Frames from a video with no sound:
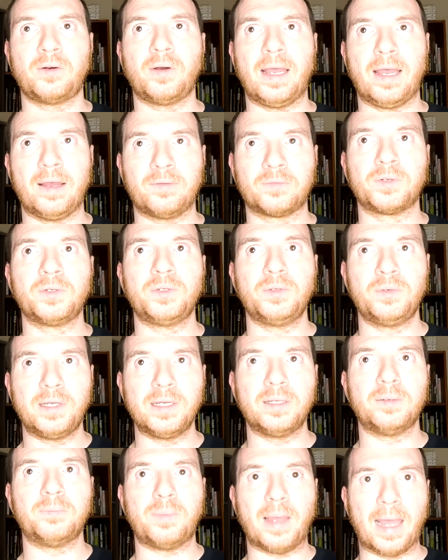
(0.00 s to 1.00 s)
after you
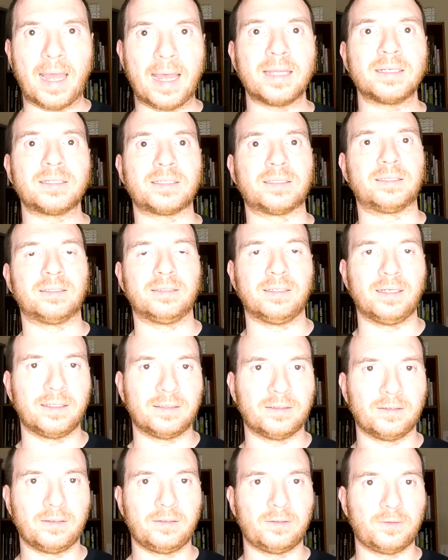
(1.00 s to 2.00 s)
get past
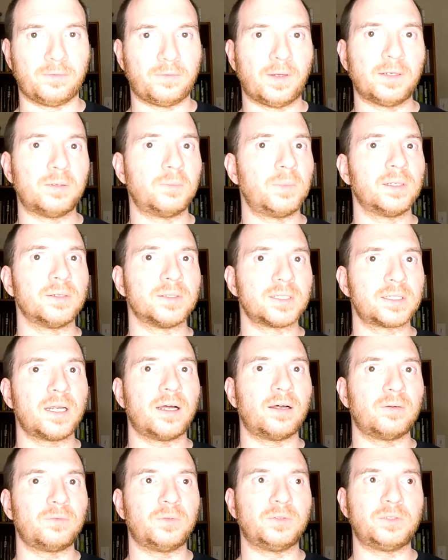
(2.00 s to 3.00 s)
like the fundamental
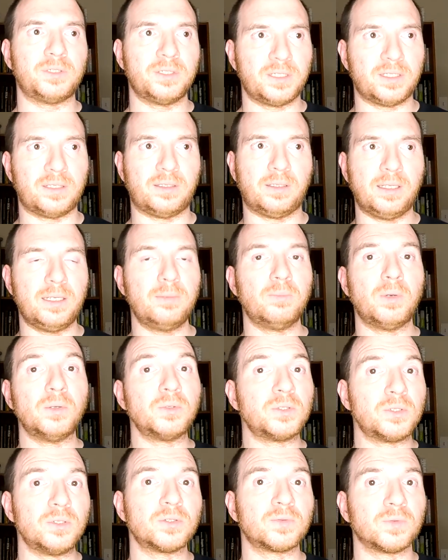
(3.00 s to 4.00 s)
stuff, which is the
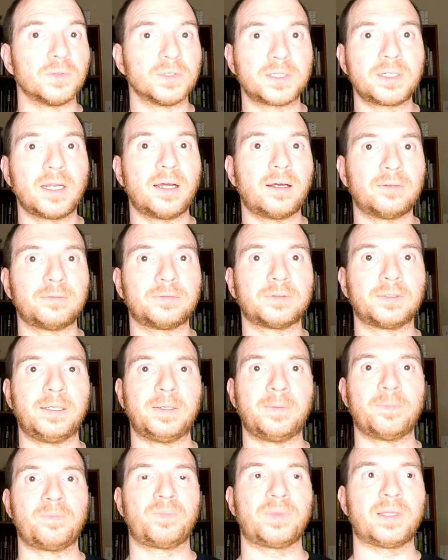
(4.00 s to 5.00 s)
most useful stuff,
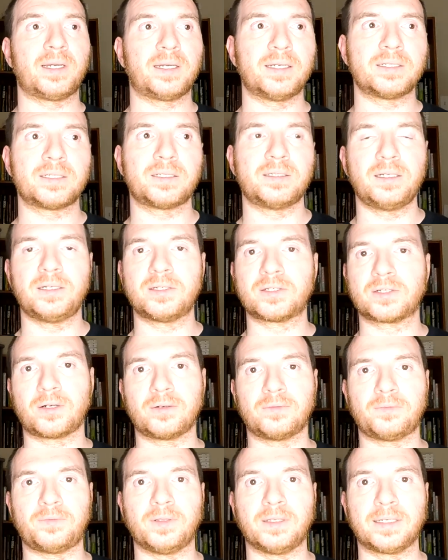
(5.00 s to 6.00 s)
I guess you need to
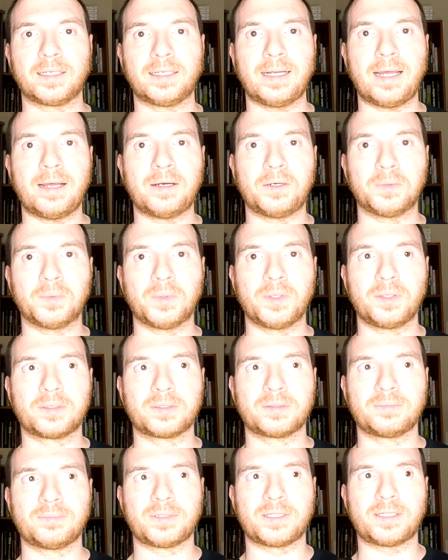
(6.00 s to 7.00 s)
start filling it out
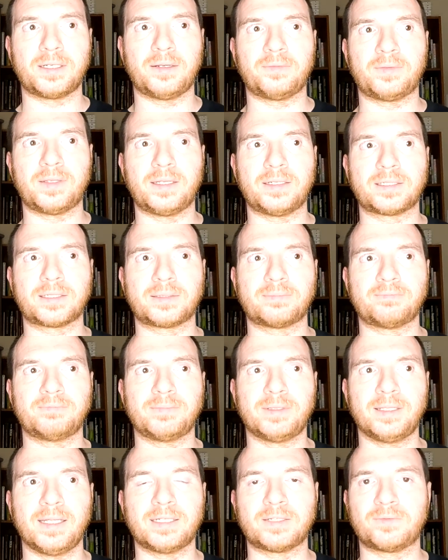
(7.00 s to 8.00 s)
with stuff that's
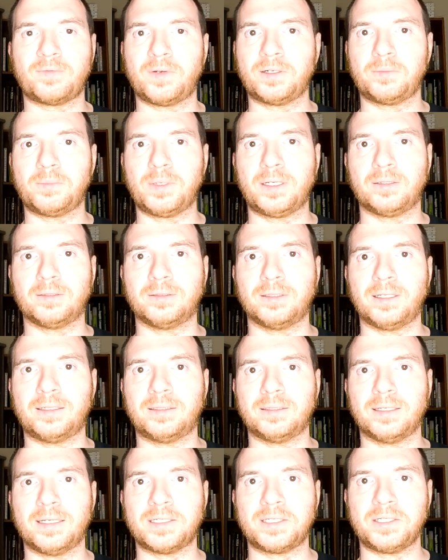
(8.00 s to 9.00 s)
less fundamental
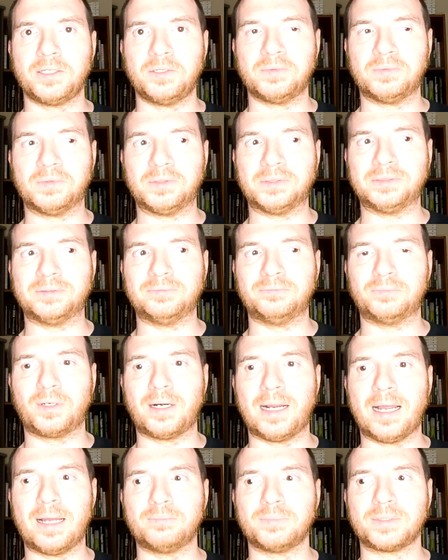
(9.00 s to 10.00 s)
and less useful,
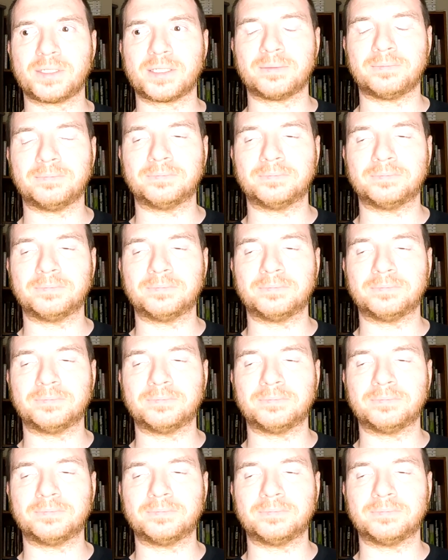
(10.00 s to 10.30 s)
perhaps.